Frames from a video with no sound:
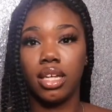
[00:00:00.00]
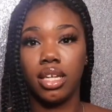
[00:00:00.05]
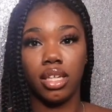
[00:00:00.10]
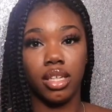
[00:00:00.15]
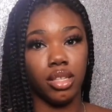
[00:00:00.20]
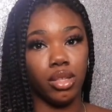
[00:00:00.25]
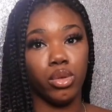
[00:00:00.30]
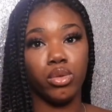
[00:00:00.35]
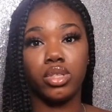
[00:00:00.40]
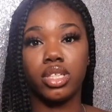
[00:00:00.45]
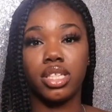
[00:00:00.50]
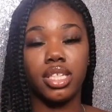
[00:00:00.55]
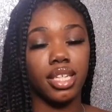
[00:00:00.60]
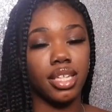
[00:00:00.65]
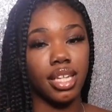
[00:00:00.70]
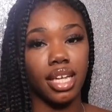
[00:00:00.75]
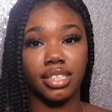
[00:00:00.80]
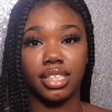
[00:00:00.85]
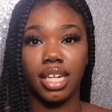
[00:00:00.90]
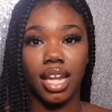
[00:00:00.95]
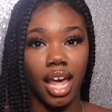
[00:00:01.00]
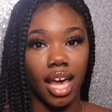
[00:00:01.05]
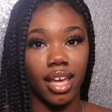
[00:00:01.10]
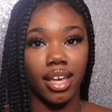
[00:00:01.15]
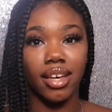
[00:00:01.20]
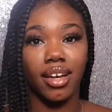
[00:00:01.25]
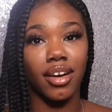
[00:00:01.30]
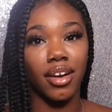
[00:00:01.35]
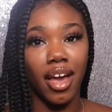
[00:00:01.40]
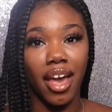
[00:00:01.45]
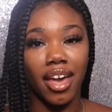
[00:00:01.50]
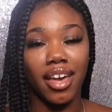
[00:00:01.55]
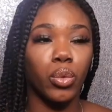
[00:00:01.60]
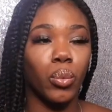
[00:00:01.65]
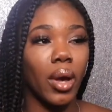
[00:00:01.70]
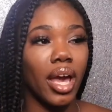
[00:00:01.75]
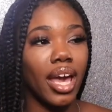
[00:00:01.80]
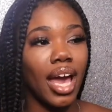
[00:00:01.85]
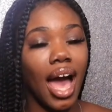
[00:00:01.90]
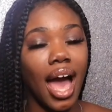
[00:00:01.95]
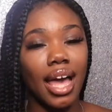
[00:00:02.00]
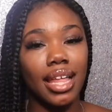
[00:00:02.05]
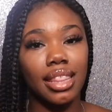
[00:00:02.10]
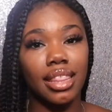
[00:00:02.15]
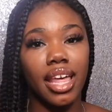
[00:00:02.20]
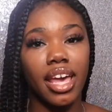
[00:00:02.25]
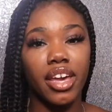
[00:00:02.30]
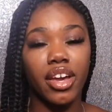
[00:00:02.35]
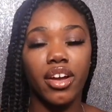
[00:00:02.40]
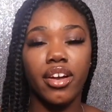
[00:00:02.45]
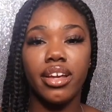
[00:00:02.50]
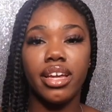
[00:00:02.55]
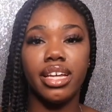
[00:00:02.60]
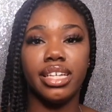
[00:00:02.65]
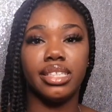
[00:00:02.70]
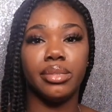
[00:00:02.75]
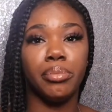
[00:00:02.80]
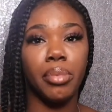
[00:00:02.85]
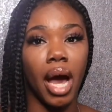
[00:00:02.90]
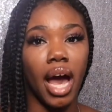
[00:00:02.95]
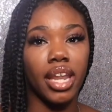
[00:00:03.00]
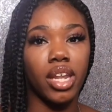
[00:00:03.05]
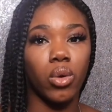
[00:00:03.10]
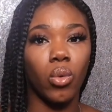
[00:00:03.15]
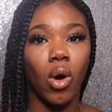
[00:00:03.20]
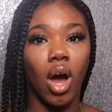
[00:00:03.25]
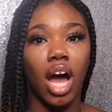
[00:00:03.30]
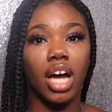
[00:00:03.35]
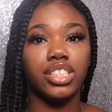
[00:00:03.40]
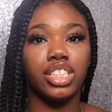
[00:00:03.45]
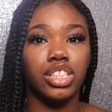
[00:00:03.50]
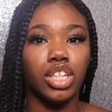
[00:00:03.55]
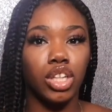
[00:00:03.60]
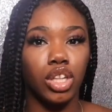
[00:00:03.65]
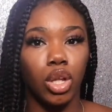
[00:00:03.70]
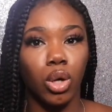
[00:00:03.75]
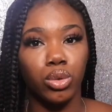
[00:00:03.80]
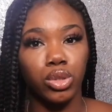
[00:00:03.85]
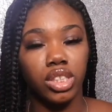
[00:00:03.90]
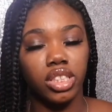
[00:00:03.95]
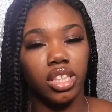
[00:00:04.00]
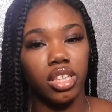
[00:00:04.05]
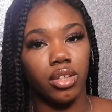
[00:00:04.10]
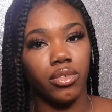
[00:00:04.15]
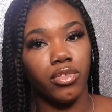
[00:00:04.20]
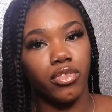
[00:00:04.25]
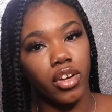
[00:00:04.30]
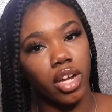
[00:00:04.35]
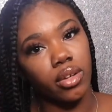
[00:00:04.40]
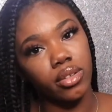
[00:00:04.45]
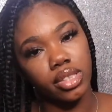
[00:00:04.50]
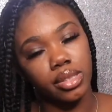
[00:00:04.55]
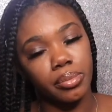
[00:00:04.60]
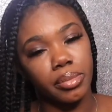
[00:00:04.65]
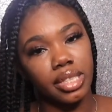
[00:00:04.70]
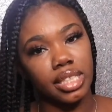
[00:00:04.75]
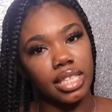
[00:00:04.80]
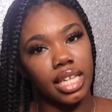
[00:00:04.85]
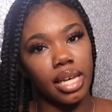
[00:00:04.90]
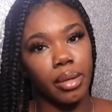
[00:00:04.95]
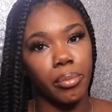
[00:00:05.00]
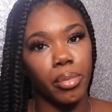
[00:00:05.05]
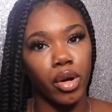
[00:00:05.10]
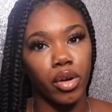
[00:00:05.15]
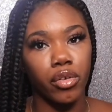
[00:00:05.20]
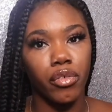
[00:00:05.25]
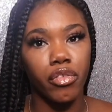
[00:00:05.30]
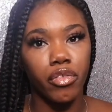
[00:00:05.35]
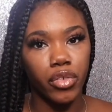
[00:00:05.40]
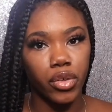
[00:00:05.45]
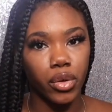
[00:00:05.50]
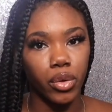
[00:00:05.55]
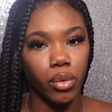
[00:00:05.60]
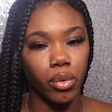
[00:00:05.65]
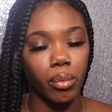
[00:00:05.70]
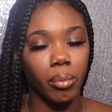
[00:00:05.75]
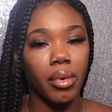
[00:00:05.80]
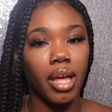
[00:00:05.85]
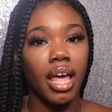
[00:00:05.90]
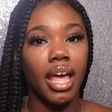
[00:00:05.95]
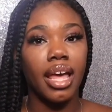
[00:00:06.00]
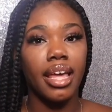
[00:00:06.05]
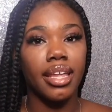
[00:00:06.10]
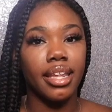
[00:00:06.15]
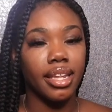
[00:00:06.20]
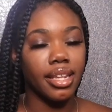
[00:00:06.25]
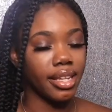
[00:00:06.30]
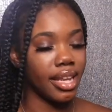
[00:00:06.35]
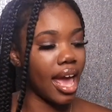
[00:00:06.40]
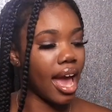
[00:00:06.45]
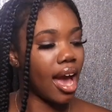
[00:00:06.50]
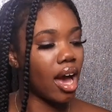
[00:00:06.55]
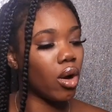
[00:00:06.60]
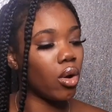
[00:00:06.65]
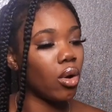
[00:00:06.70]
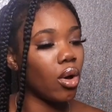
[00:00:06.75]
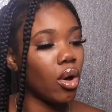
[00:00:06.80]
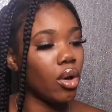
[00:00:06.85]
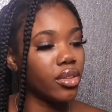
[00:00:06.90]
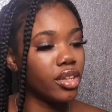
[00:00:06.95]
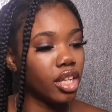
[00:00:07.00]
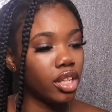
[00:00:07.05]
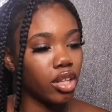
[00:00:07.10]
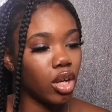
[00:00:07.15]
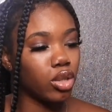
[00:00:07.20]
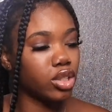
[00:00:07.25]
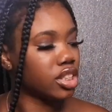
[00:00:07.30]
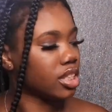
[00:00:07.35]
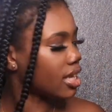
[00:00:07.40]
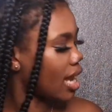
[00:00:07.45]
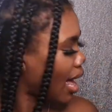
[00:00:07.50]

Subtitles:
use the scent that you like, okay? The way I layer is body wash, lotion, fragrance mist, and perfume. Now, the lotion I